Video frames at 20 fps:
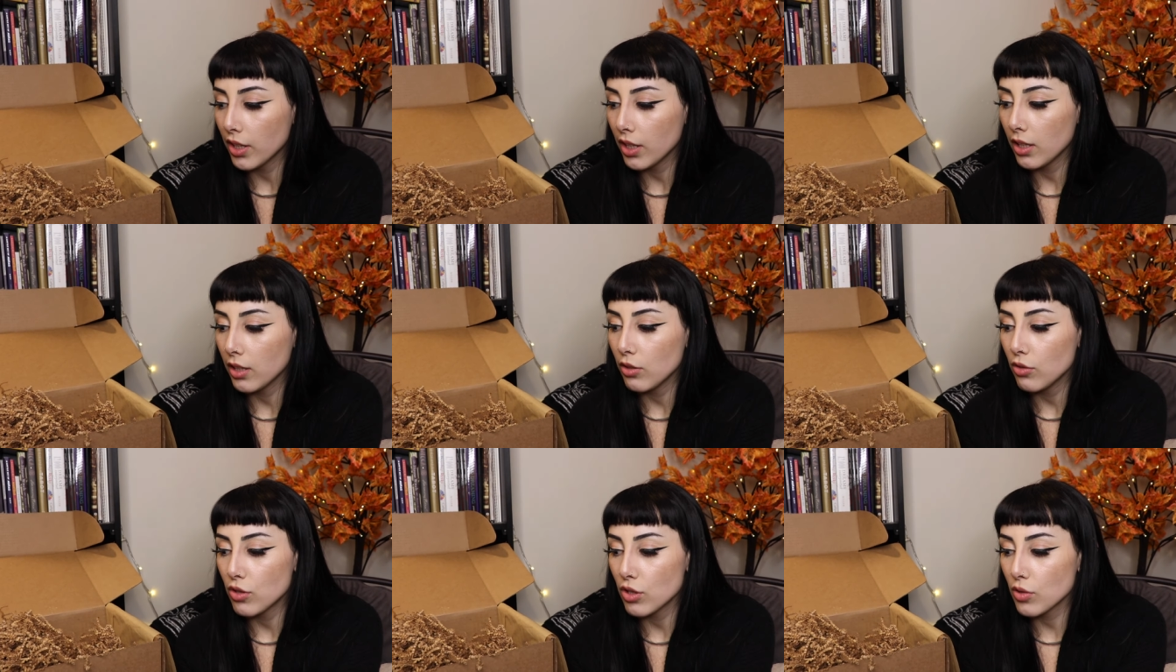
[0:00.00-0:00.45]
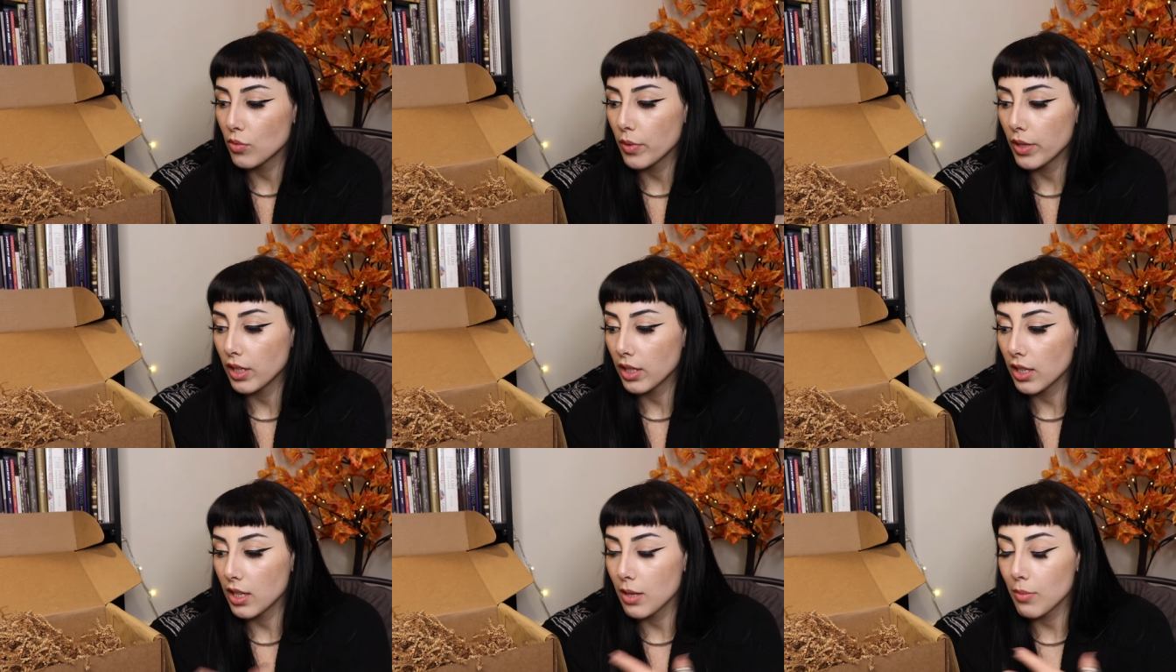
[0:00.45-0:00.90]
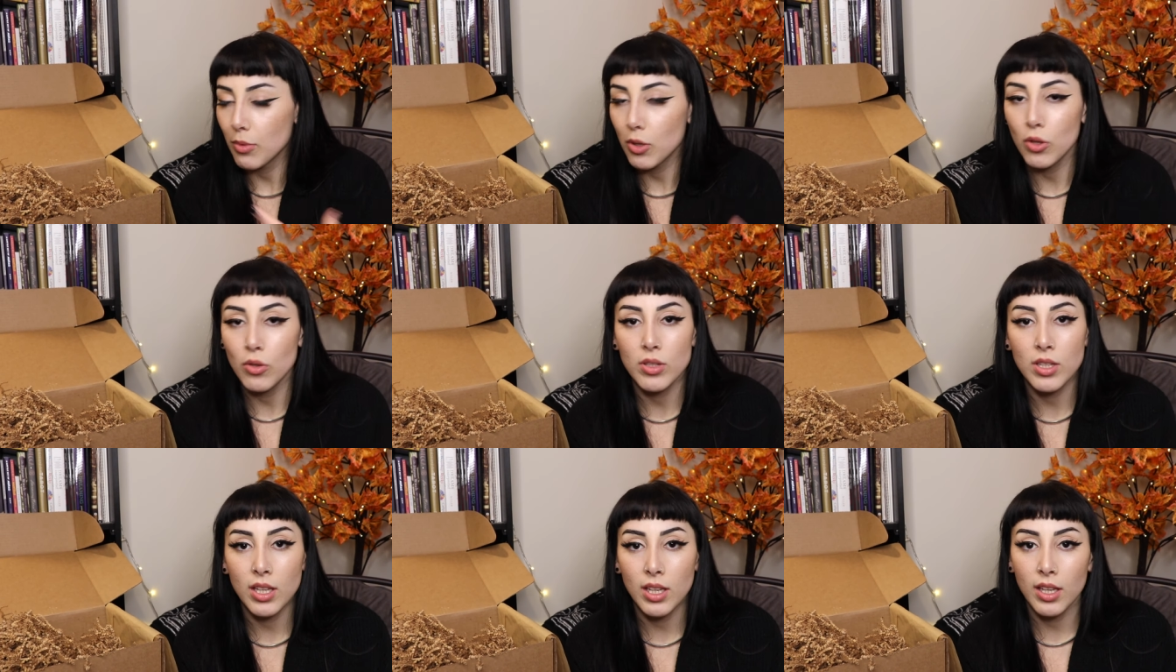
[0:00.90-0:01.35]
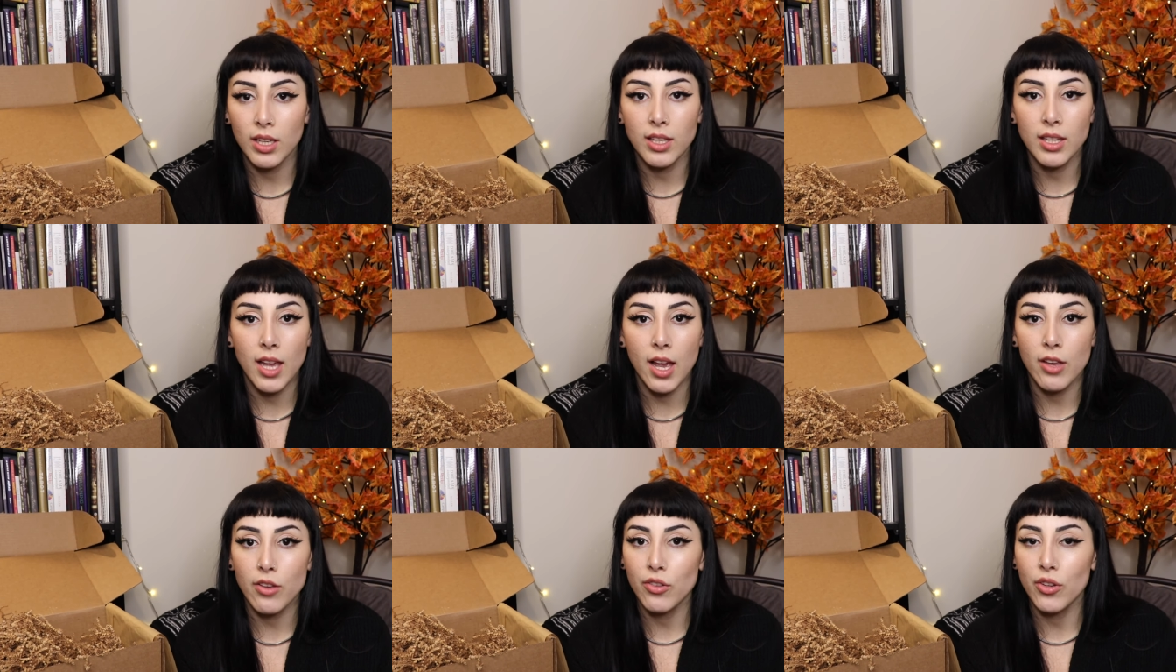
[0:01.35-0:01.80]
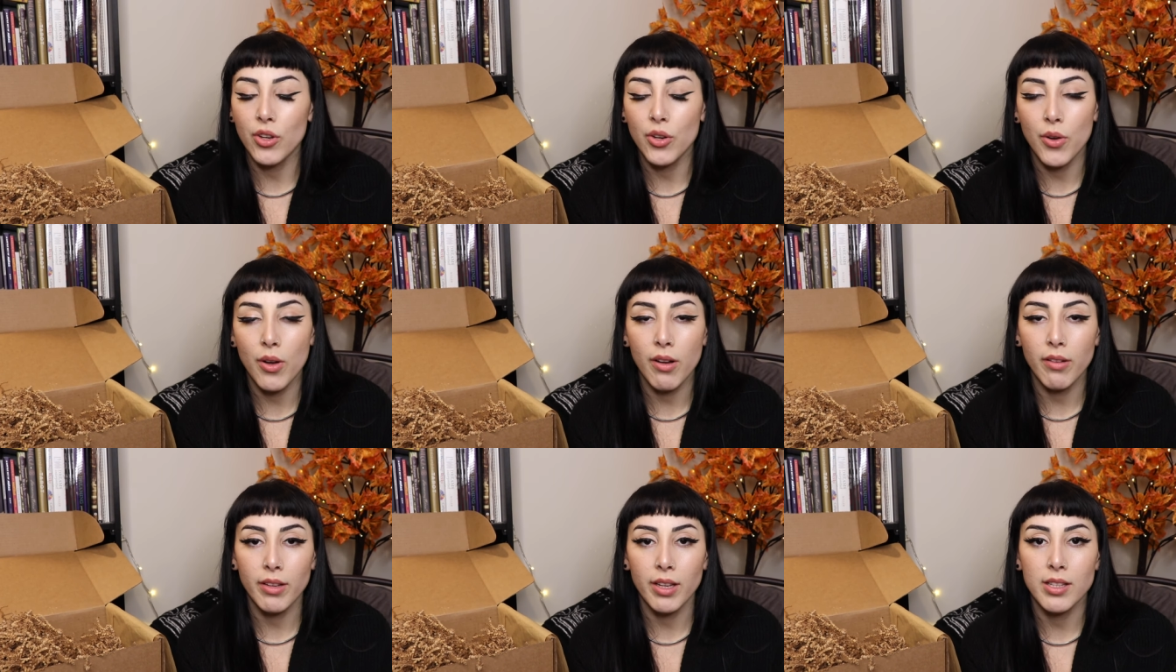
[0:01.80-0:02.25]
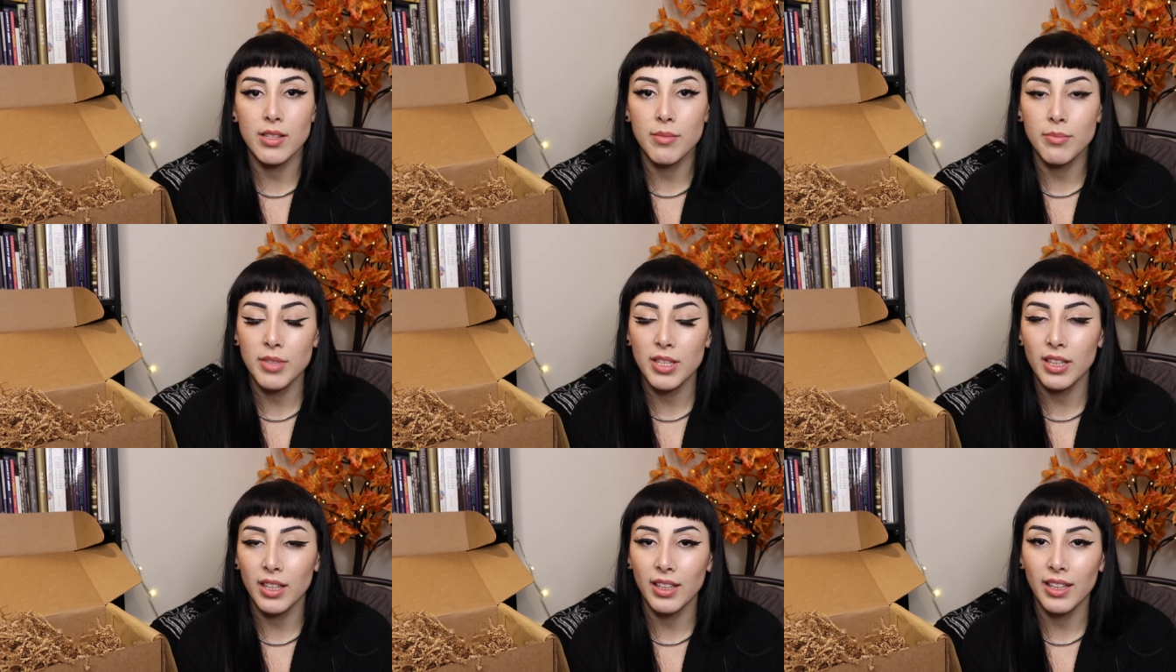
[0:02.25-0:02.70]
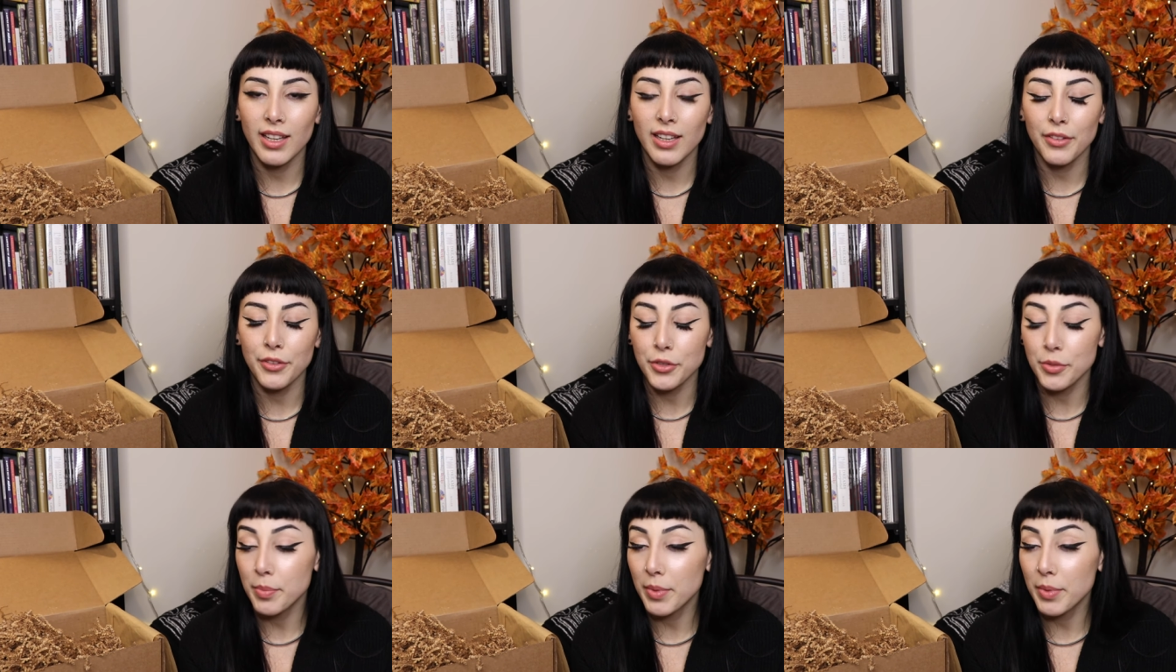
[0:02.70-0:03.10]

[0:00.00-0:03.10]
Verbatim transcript: it and you just wanna keep using it, yeah, you can go out and get some tea light candles.